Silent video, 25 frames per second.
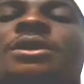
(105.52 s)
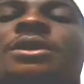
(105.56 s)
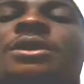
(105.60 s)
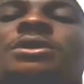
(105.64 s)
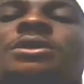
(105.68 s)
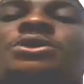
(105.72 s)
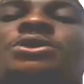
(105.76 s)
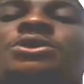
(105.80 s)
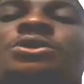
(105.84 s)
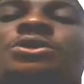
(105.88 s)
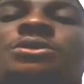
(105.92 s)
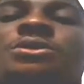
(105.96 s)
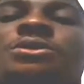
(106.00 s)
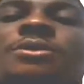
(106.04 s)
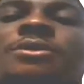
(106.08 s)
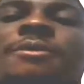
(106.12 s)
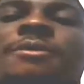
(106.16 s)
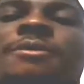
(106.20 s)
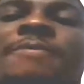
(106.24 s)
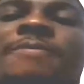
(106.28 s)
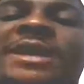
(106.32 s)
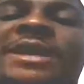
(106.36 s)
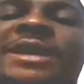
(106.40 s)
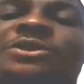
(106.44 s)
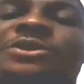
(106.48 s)
so
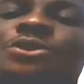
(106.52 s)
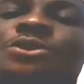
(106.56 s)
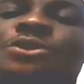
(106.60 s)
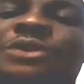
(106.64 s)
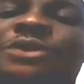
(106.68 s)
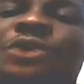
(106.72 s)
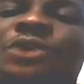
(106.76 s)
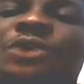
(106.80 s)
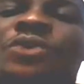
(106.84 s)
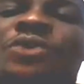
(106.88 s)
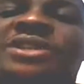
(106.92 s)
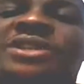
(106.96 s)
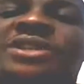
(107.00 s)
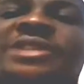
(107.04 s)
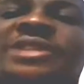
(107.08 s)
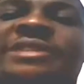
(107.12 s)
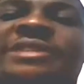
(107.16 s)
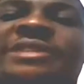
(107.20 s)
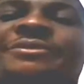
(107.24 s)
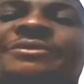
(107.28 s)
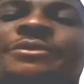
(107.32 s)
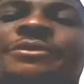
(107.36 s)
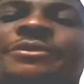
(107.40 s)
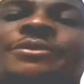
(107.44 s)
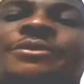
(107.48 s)
Matthew requested
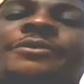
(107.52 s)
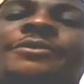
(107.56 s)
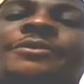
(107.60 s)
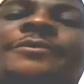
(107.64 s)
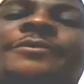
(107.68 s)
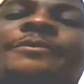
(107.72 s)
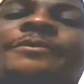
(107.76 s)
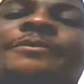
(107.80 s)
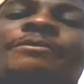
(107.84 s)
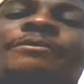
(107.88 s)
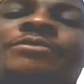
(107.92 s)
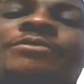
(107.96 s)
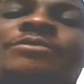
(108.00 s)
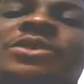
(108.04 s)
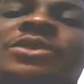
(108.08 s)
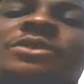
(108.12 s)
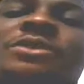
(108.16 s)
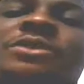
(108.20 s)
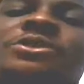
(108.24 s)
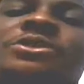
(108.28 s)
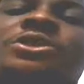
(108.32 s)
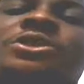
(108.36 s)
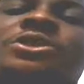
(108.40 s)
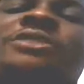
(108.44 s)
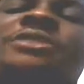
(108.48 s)
for
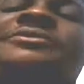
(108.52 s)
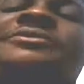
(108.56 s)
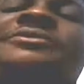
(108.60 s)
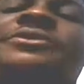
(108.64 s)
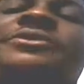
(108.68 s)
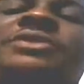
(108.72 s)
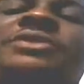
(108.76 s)
just few